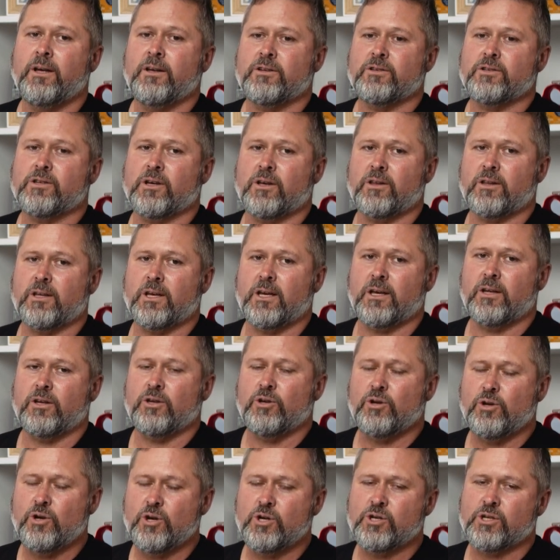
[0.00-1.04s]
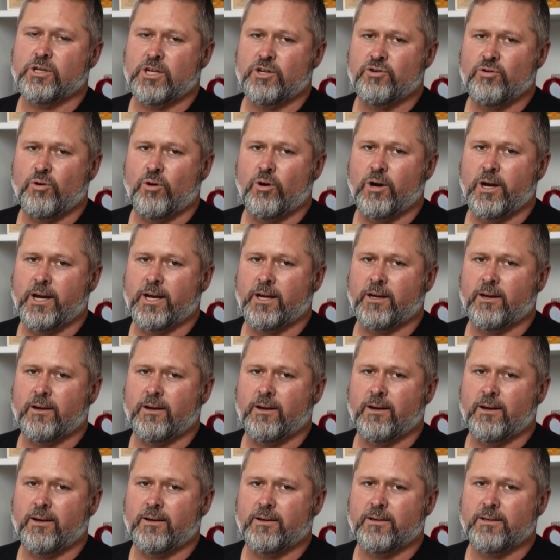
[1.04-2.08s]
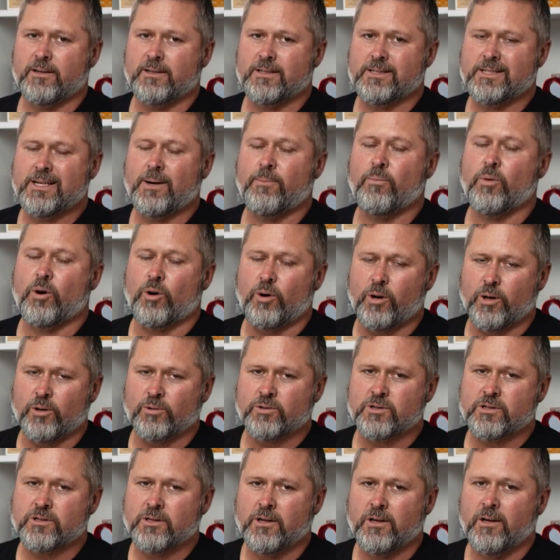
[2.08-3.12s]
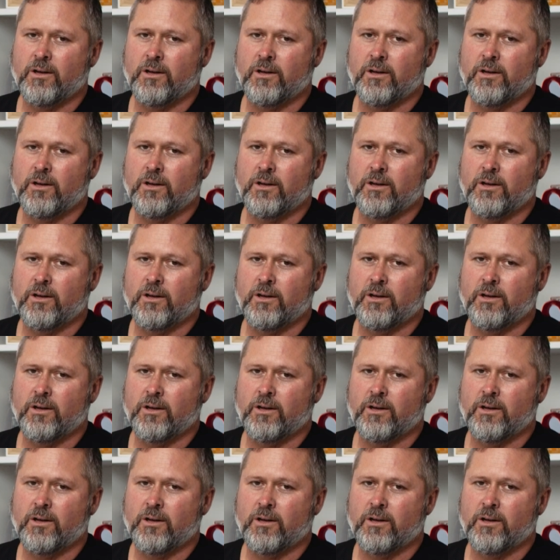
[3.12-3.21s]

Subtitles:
so they're usually trying somewhere else.